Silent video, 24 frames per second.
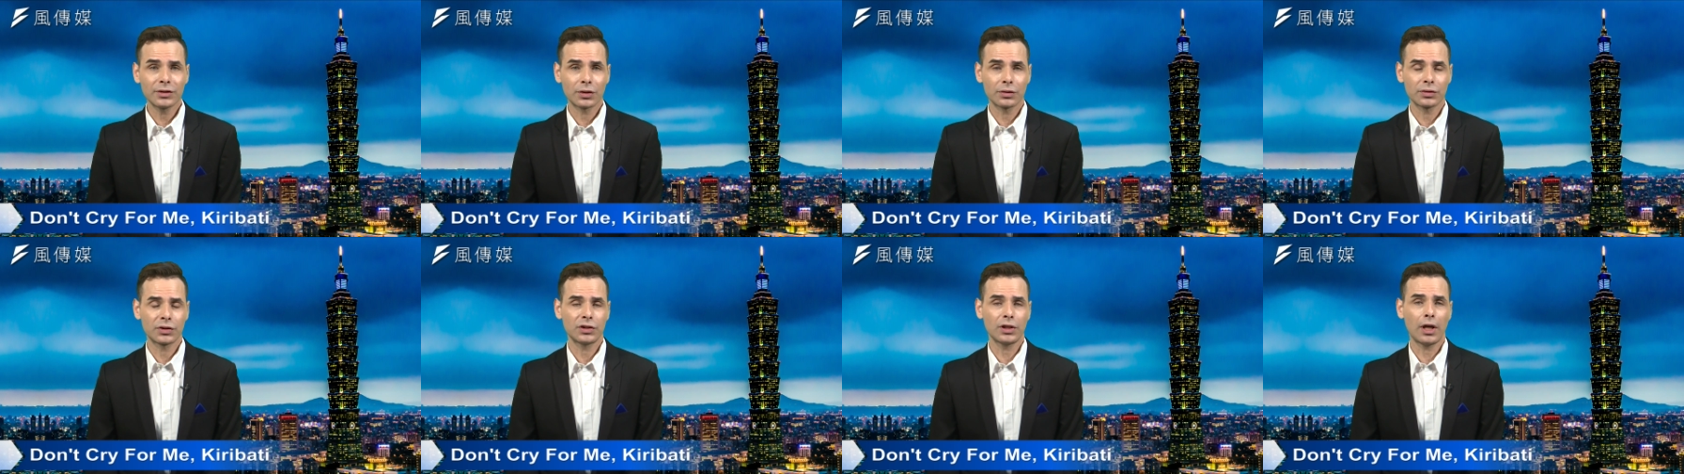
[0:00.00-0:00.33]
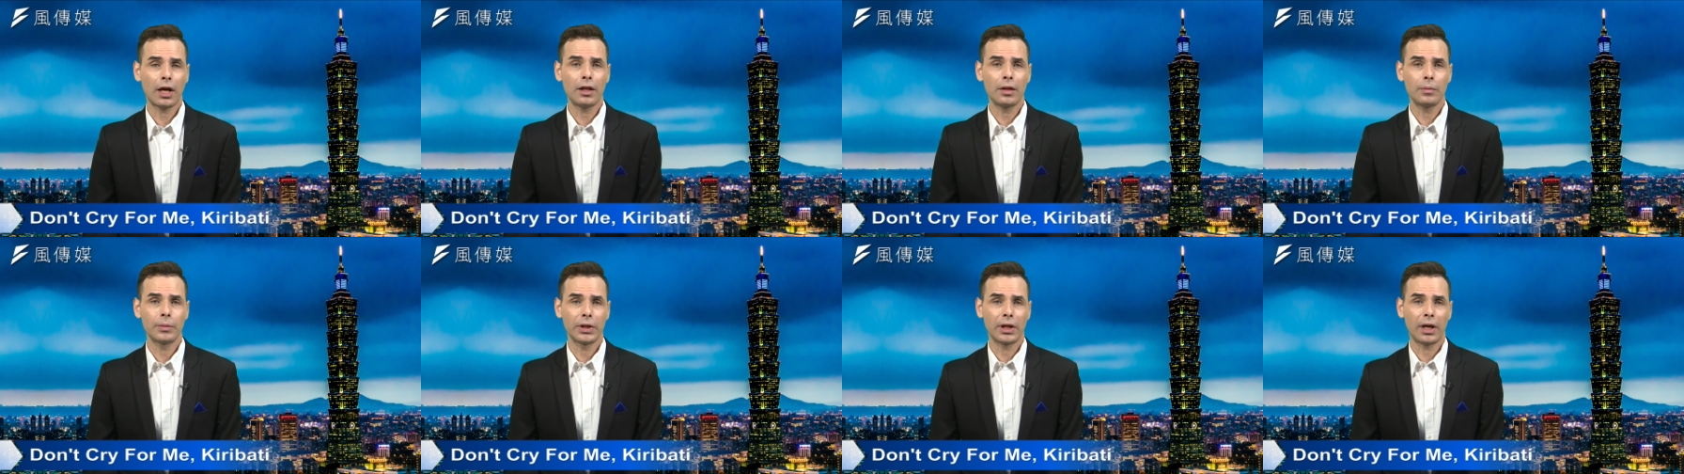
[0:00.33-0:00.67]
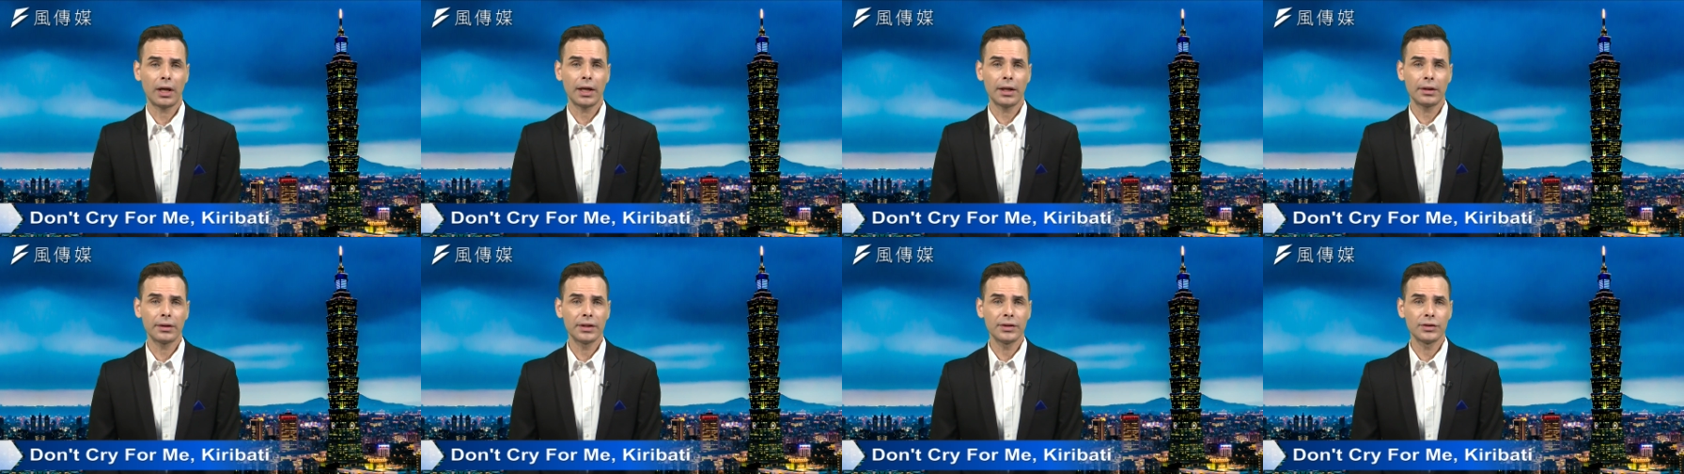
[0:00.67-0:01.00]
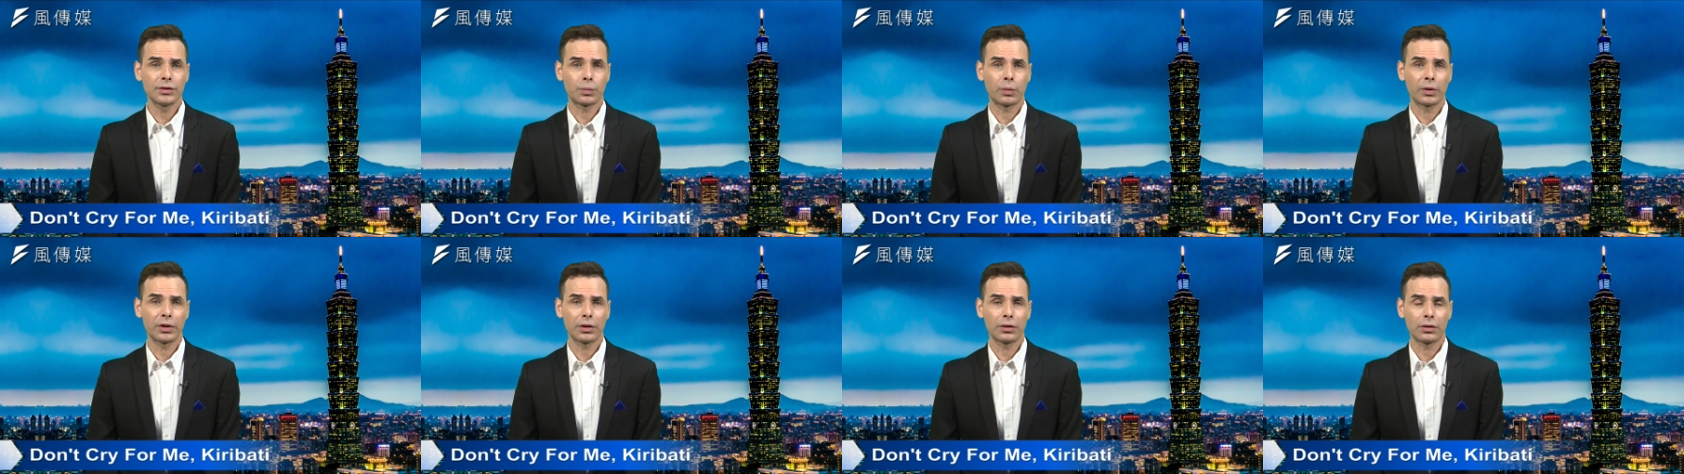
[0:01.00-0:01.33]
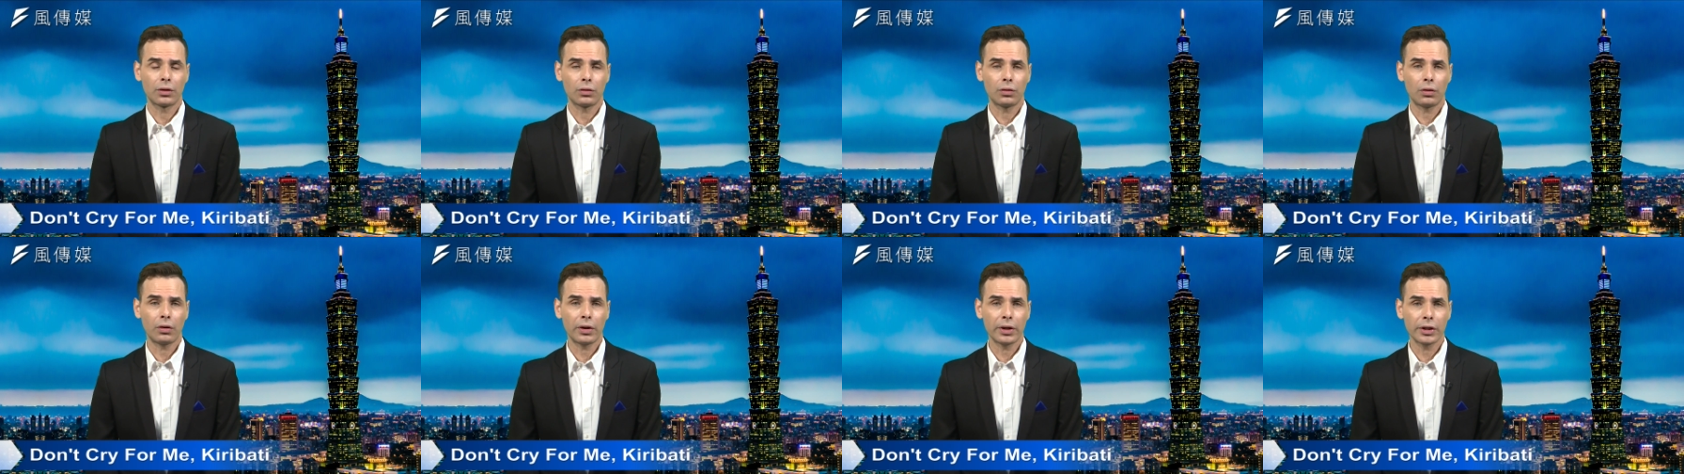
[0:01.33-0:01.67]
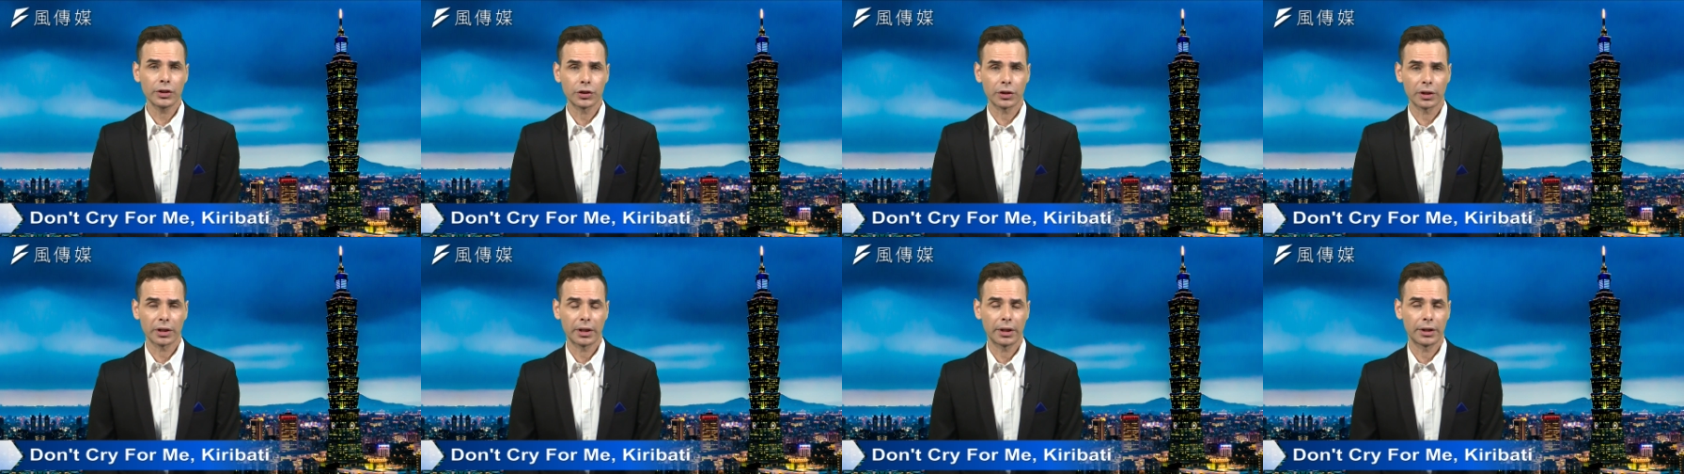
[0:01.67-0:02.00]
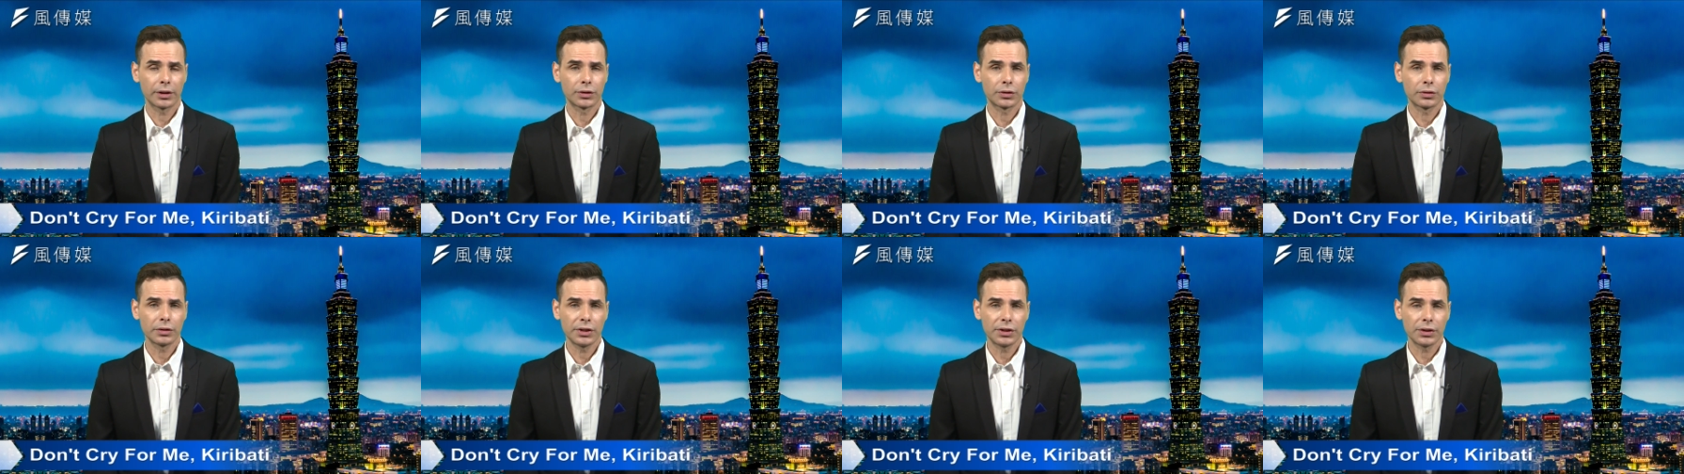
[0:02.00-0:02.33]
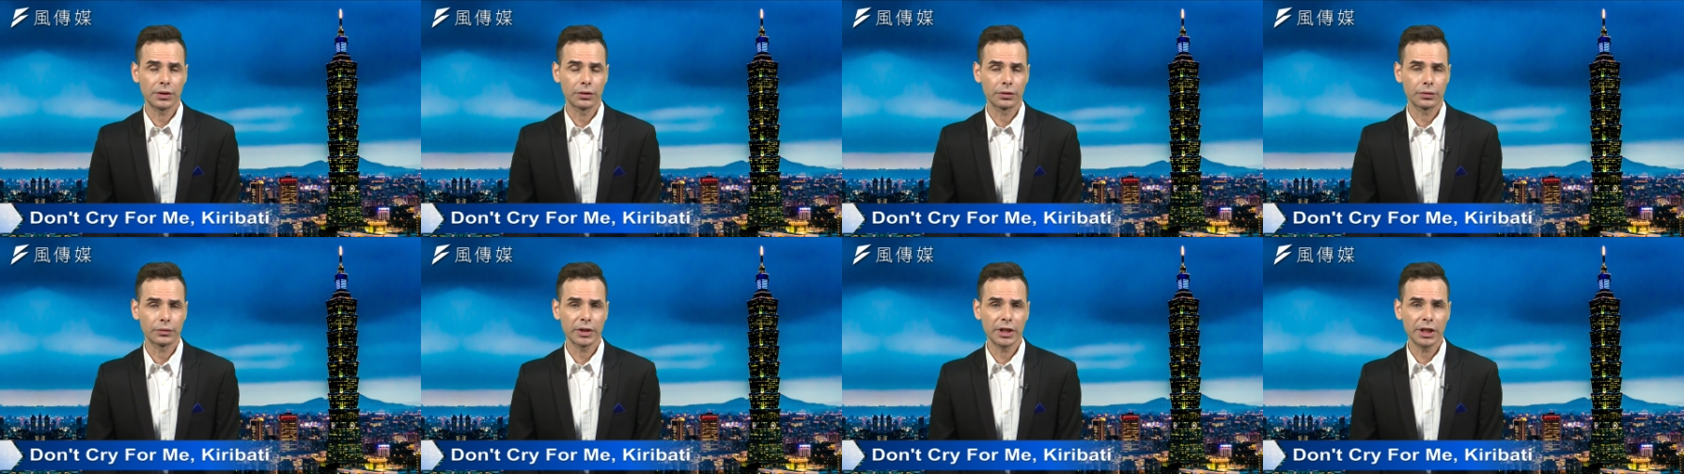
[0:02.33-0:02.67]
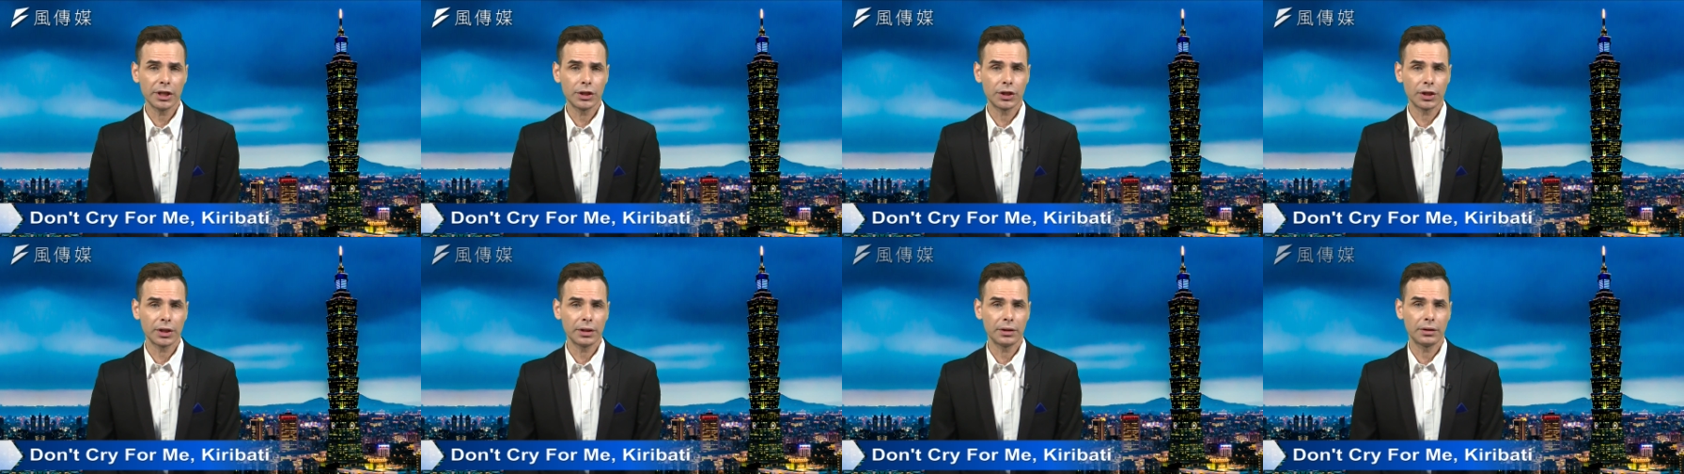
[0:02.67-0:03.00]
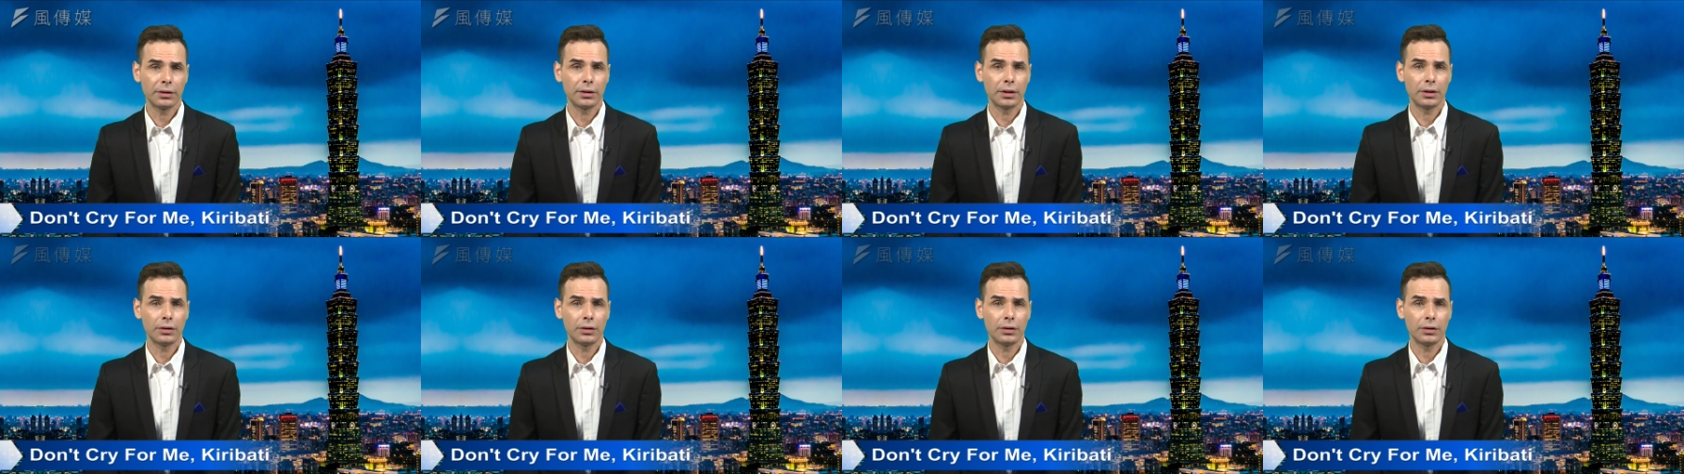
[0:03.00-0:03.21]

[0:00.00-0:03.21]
So Solomon Islands, one of the larger countries in the region in,